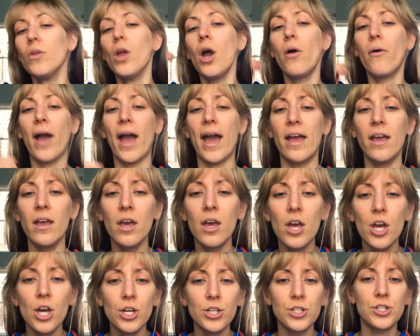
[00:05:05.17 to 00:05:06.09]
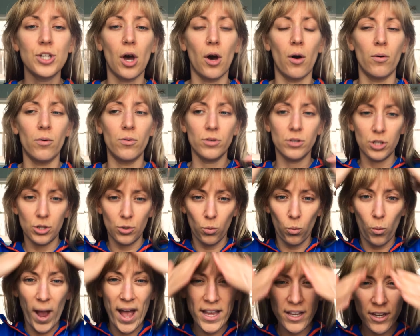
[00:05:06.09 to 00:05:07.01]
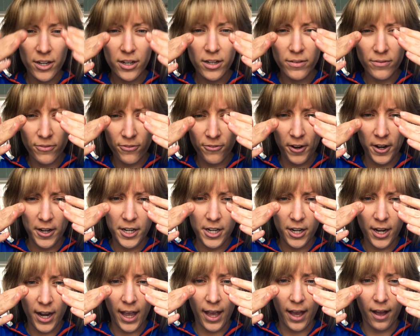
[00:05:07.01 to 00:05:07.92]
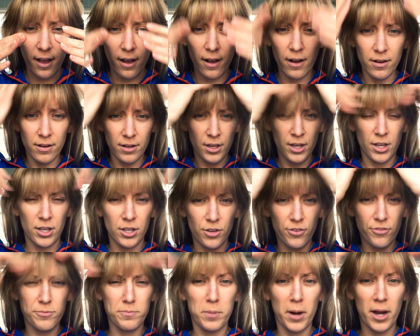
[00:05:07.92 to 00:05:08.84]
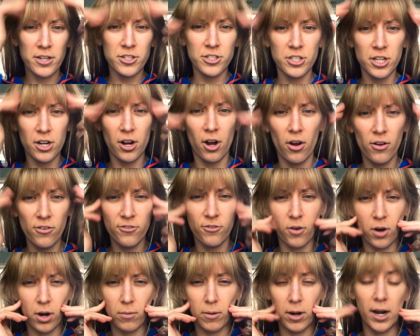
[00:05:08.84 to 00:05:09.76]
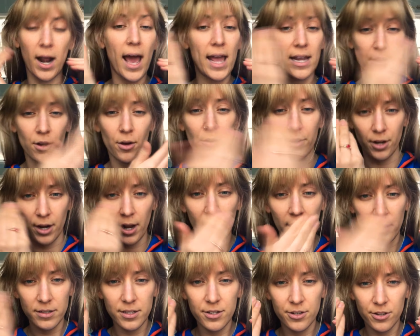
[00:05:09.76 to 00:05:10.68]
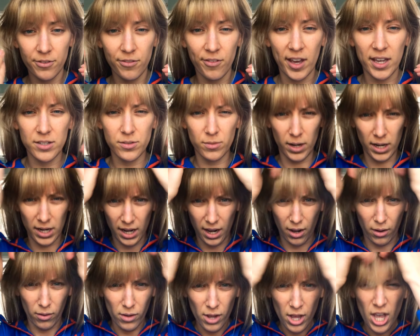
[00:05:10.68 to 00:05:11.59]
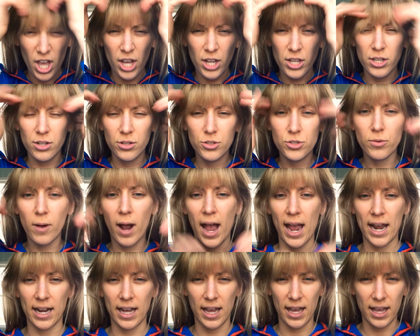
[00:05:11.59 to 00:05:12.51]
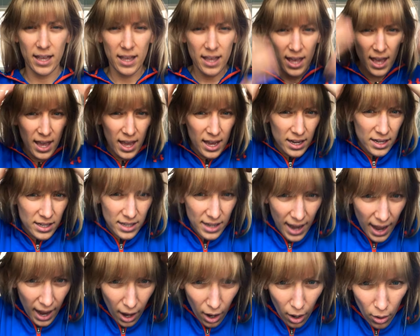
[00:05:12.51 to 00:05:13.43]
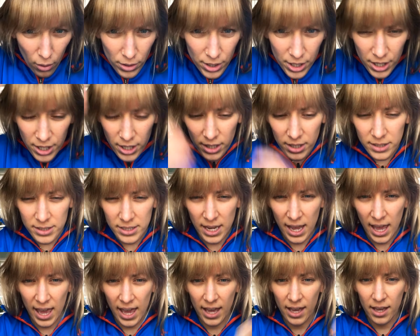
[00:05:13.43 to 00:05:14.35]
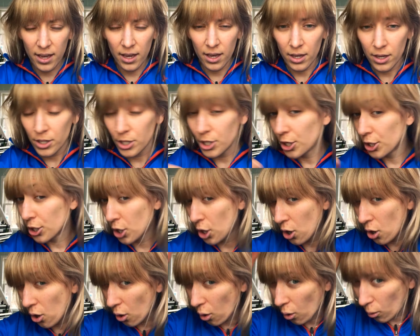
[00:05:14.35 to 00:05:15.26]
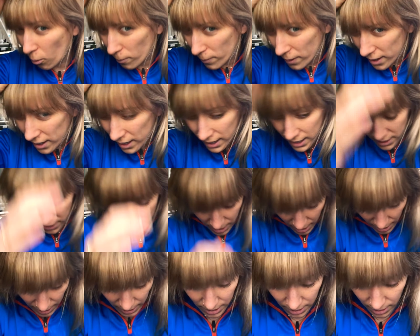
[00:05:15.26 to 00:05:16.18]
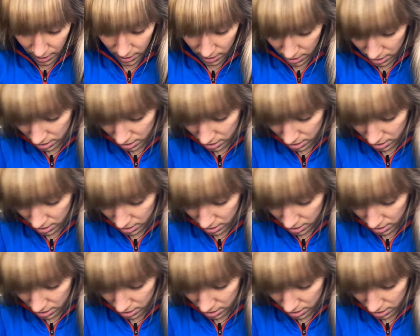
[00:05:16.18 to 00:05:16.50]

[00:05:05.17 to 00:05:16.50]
Okay, so you wet your front of your hair, you've brushed it all forward. I know your hair's in your face right now. You dried it. Now you're gonna take your comb and kind of,